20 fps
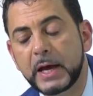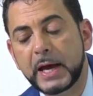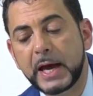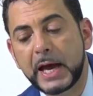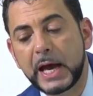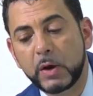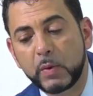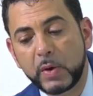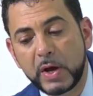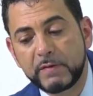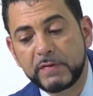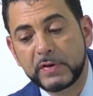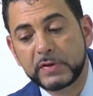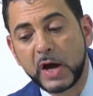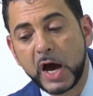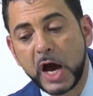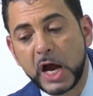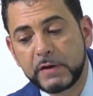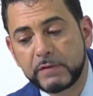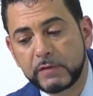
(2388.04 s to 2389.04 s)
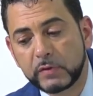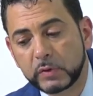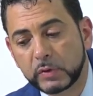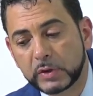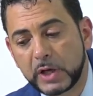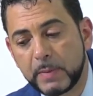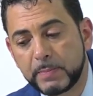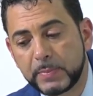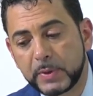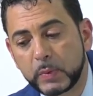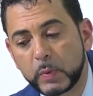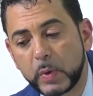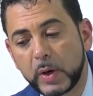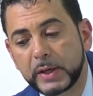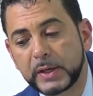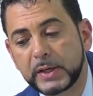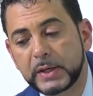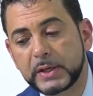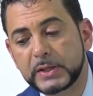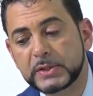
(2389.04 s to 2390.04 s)
However, the overall company
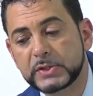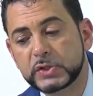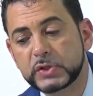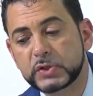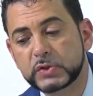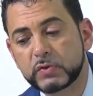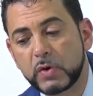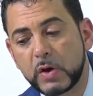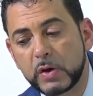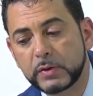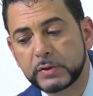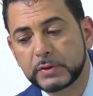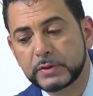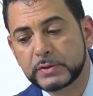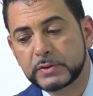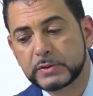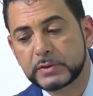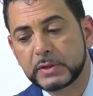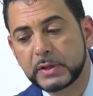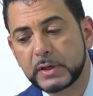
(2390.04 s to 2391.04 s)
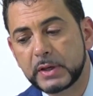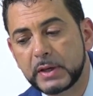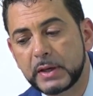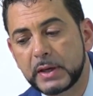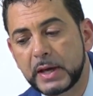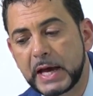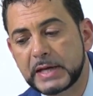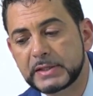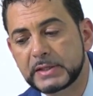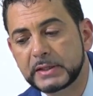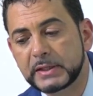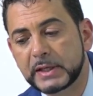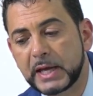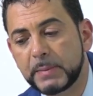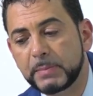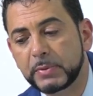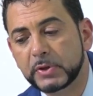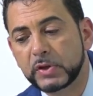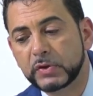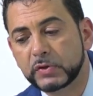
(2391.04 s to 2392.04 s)
1 is strongest as
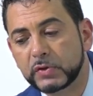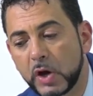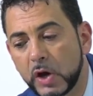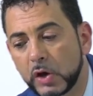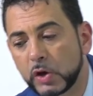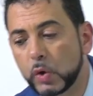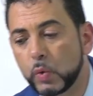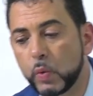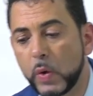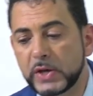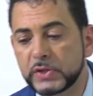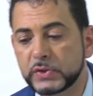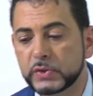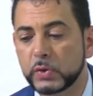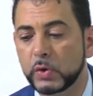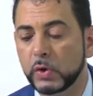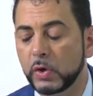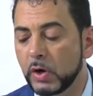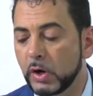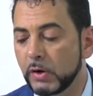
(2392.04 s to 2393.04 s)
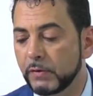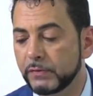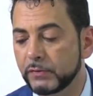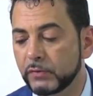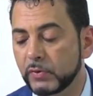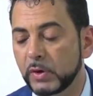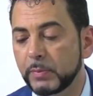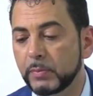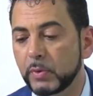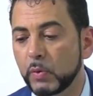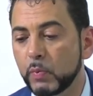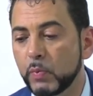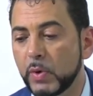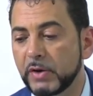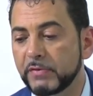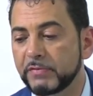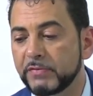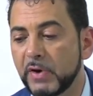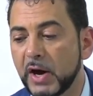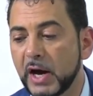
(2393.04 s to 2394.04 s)
indicated by the total weight score of
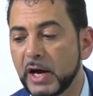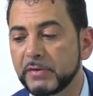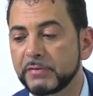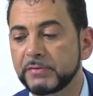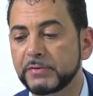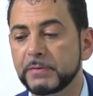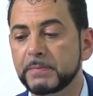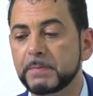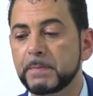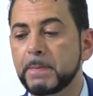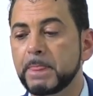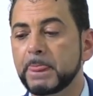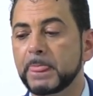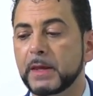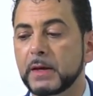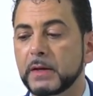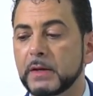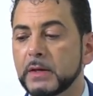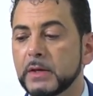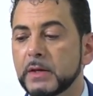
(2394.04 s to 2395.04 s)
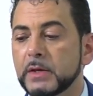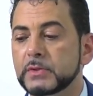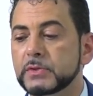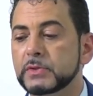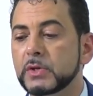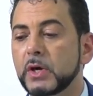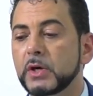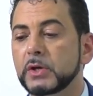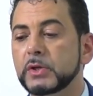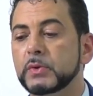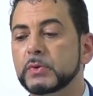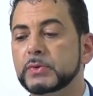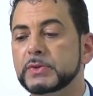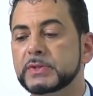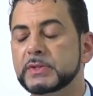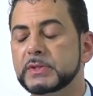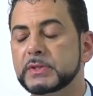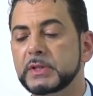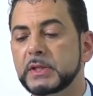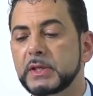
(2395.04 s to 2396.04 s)
3.15. So you'll
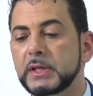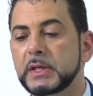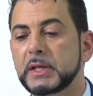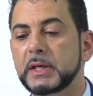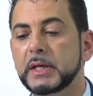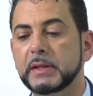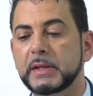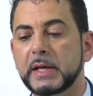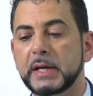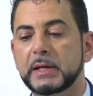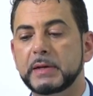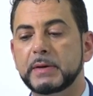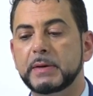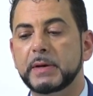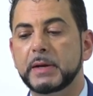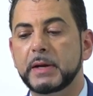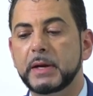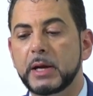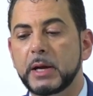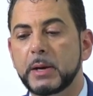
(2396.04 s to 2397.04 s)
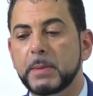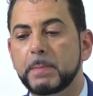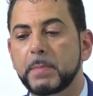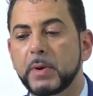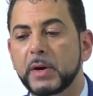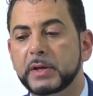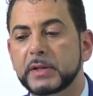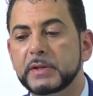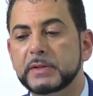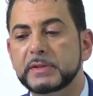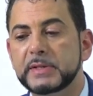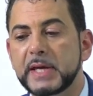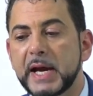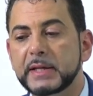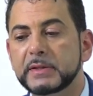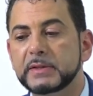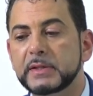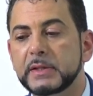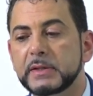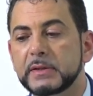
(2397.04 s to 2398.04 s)
see here that by
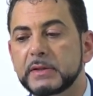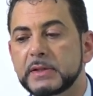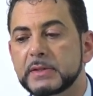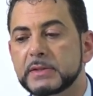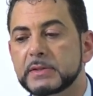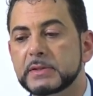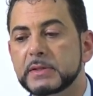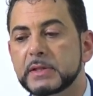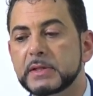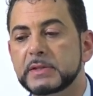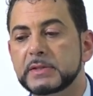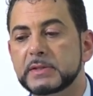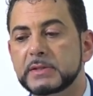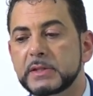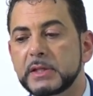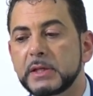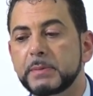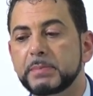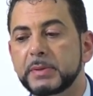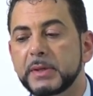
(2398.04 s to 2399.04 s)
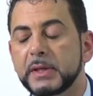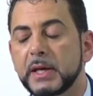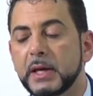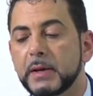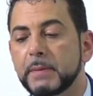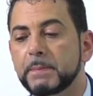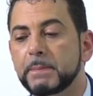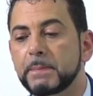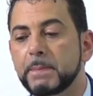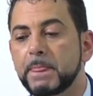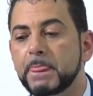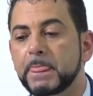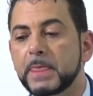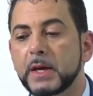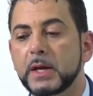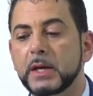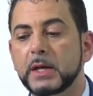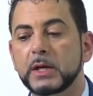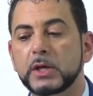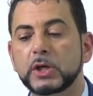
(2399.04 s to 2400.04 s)
conducting this CPM,
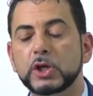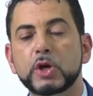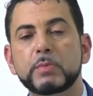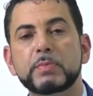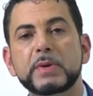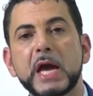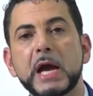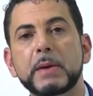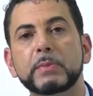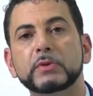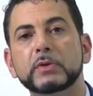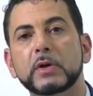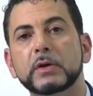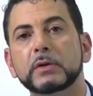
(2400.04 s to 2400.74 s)
you'll be able to